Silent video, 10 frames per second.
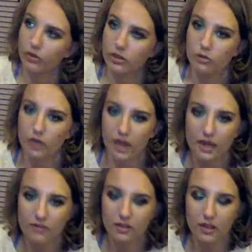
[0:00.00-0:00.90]
like, you can't
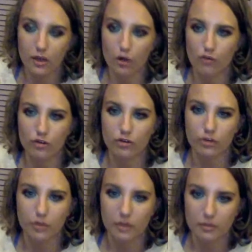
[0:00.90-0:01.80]
even, like,
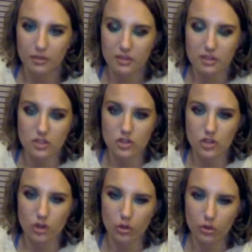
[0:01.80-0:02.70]
overdo it because it's
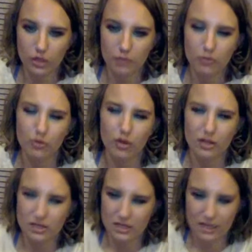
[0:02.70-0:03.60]
so, like,
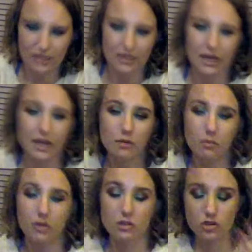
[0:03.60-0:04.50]
bronzy and light,
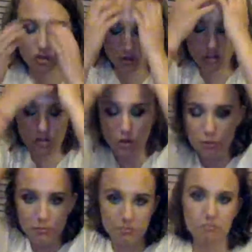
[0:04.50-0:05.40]
but it's just
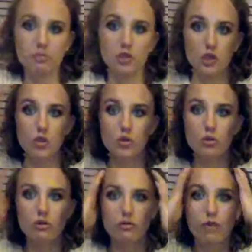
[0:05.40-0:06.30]
so
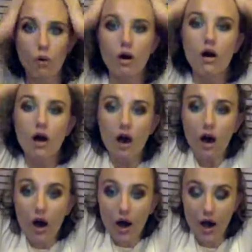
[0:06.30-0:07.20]
beautiful.
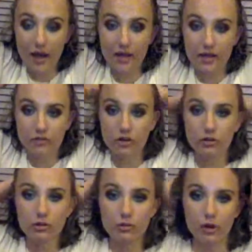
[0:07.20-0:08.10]
I tell
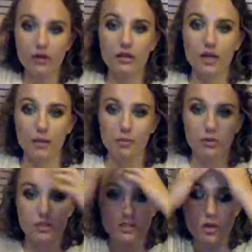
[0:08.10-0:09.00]
you what, like, I
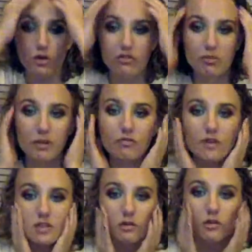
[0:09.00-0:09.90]
put this all over my
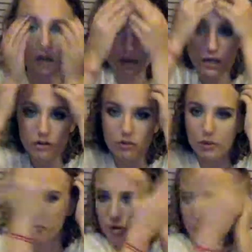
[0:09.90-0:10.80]
face, so I kind of do
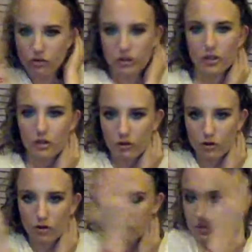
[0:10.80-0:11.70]
my bronzer, like,
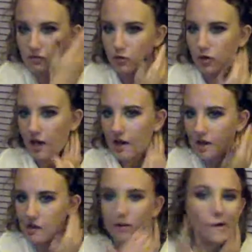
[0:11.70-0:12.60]
across my
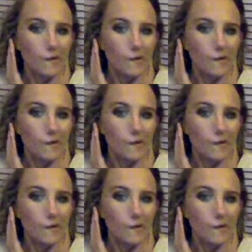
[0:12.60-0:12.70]
forehead,